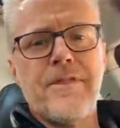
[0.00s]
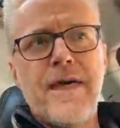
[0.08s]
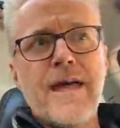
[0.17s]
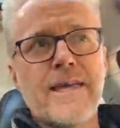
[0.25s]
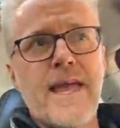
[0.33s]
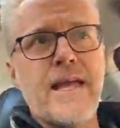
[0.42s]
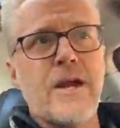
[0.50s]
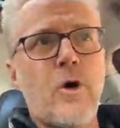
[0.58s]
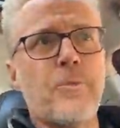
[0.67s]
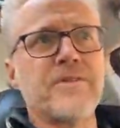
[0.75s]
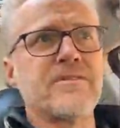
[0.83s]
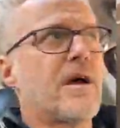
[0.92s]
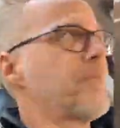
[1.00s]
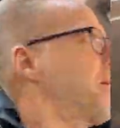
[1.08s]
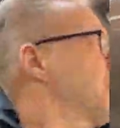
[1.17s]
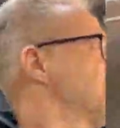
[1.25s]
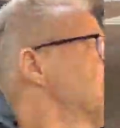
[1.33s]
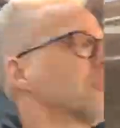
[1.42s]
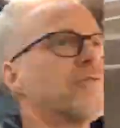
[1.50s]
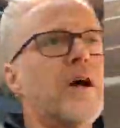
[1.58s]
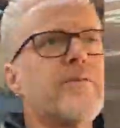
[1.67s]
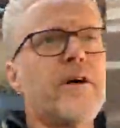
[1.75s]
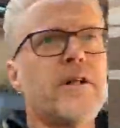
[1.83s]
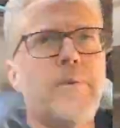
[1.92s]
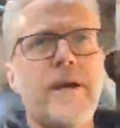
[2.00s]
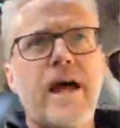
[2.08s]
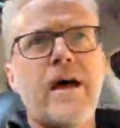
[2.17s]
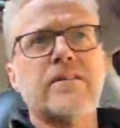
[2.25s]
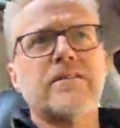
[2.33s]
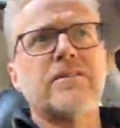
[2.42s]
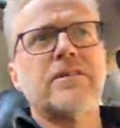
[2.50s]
that gate opens up and you can drive all the way out to